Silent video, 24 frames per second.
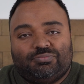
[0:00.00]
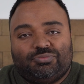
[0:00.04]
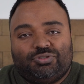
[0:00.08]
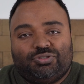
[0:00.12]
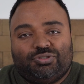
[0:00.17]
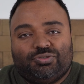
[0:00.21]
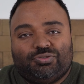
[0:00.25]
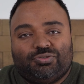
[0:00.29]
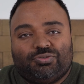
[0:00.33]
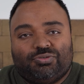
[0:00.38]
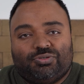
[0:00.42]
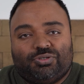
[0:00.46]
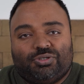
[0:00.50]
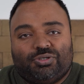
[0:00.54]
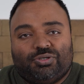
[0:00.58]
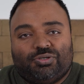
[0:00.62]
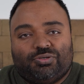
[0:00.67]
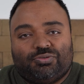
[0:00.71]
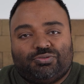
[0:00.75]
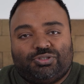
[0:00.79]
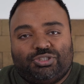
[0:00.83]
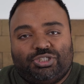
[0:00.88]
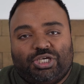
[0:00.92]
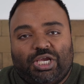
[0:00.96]

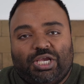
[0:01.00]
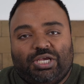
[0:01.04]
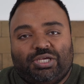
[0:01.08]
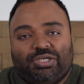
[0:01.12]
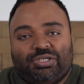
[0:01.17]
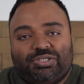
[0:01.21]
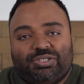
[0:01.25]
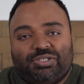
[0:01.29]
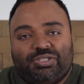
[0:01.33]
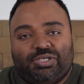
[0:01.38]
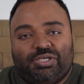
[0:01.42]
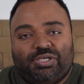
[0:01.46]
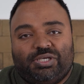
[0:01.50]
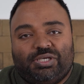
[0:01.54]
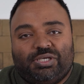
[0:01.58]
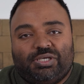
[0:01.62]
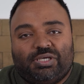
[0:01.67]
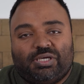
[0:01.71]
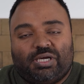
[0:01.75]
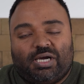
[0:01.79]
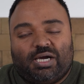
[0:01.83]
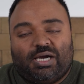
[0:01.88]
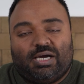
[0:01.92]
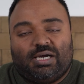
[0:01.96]
to change
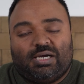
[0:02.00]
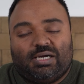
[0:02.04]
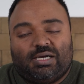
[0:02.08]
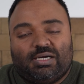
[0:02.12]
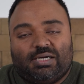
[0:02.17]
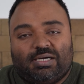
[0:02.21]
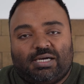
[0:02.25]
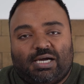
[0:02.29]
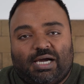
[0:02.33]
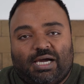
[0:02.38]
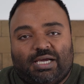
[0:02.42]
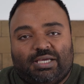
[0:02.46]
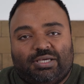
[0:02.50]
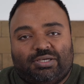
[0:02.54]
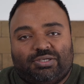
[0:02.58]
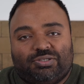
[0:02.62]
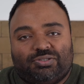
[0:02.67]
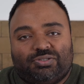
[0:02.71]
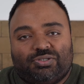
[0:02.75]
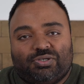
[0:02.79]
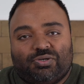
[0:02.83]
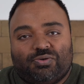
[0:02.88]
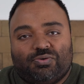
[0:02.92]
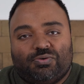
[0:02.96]
the
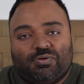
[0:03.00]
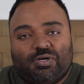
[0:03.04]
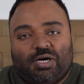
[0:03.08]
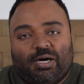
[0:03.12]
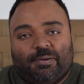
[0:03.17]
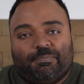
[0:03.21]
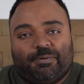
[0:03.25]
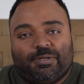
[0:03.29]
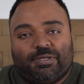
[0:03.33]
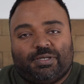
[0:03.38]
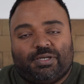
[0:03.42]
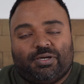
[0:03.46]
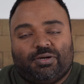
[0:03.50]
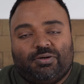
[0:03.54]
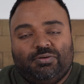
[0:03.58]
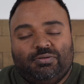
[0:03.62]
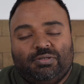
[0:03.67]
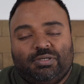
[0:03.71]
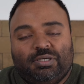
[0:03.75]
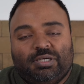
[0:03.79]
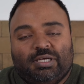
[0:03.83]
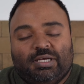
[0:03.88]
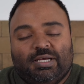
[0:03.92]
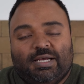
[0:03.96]
ISO up and down.